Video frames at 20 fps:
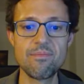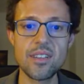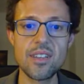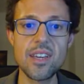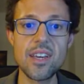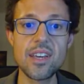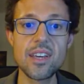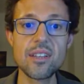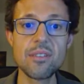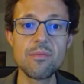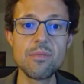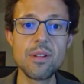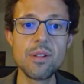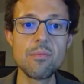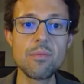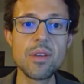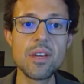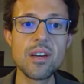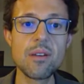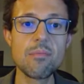Yeah, it
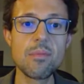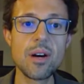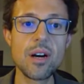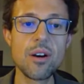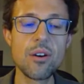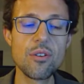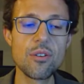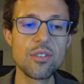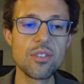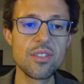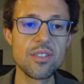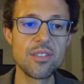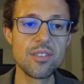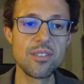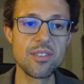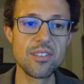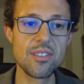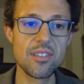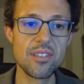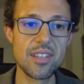will be about
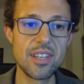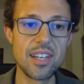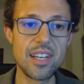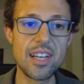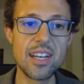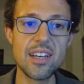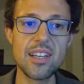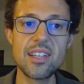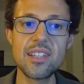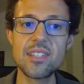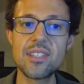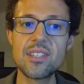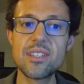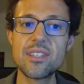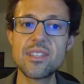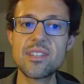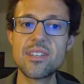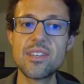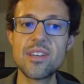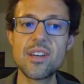the
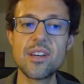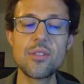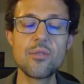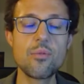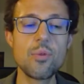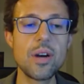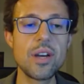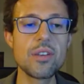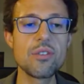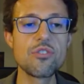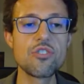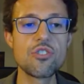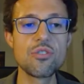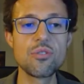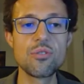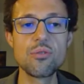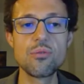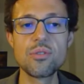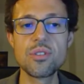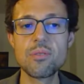cards and why you
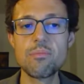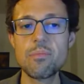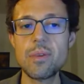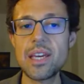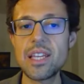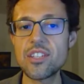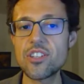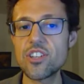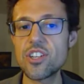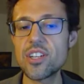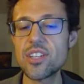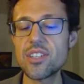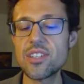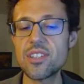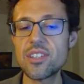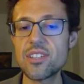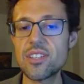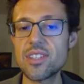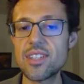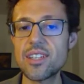should use a
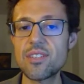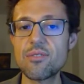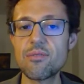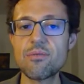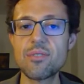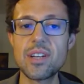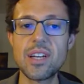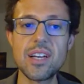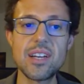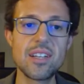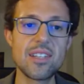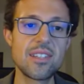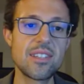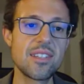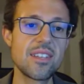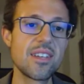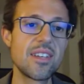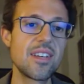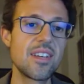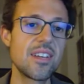matrix instead of
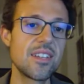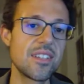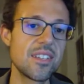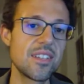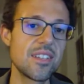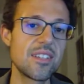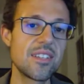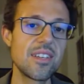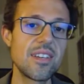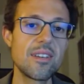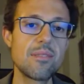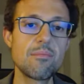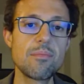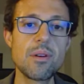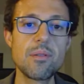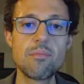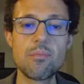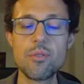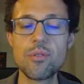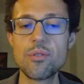cards, as I say in
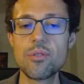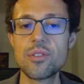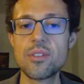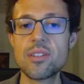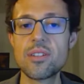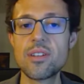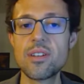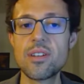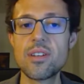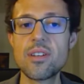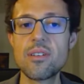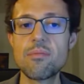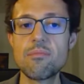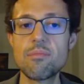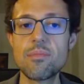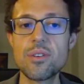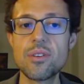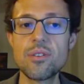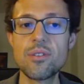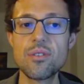my post.
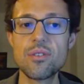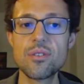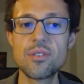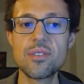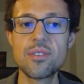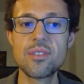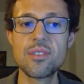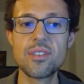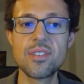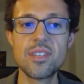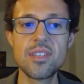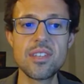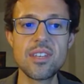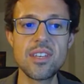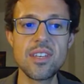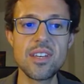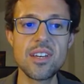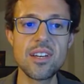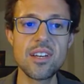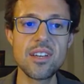Because
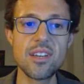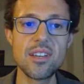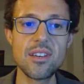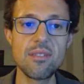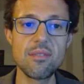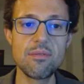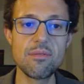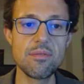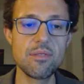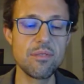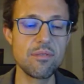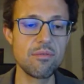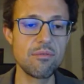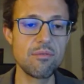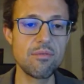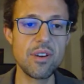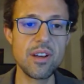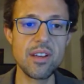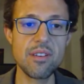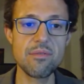here I have
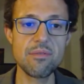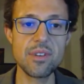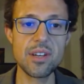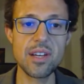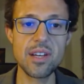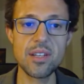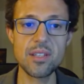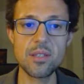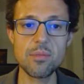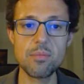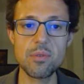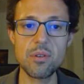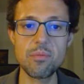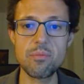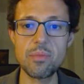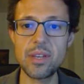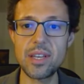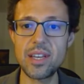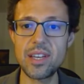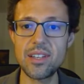5 cards
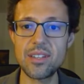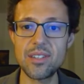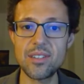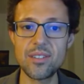prepared.